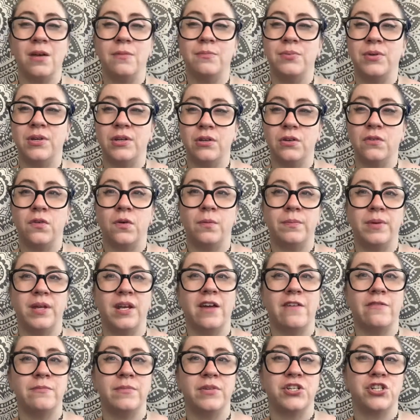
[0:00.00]
a beautiful
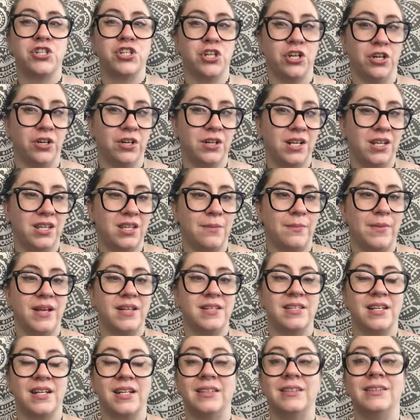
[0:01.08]
bit of maturity that
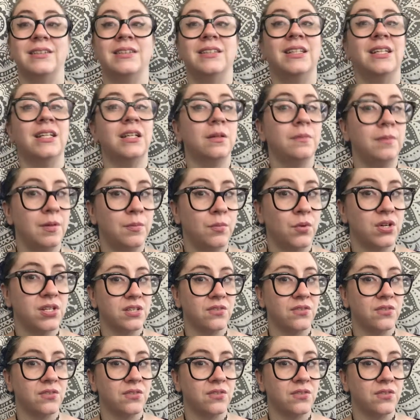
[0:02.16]
makes it a little bit